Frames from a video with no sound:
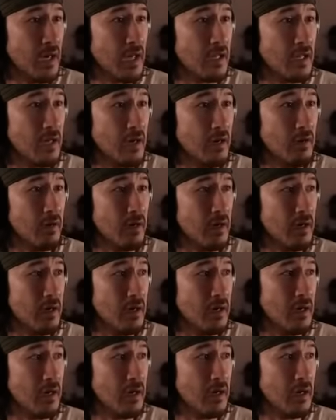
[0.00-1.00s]
Hello?
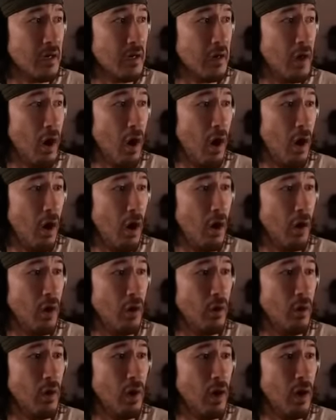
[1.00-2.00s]

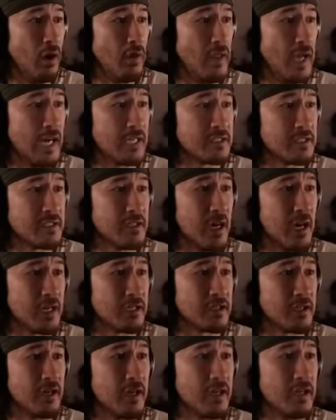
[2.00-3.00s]
Oh, that's
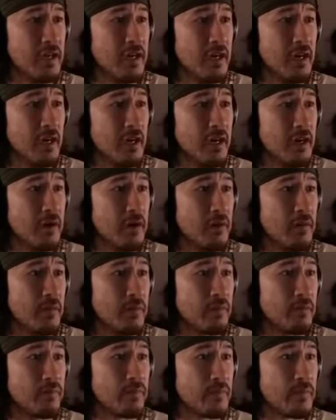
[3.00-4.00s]
not good.
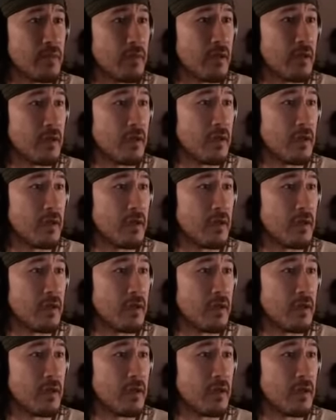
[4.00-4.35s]
Hmm.